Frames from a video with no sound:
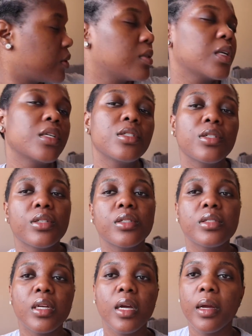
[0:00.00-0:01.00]

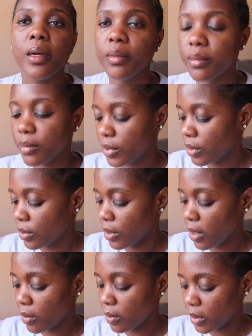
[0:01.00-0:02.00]
Nigerian time, so
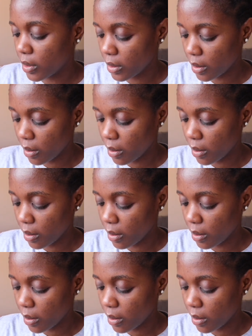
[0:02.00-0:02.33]
now it's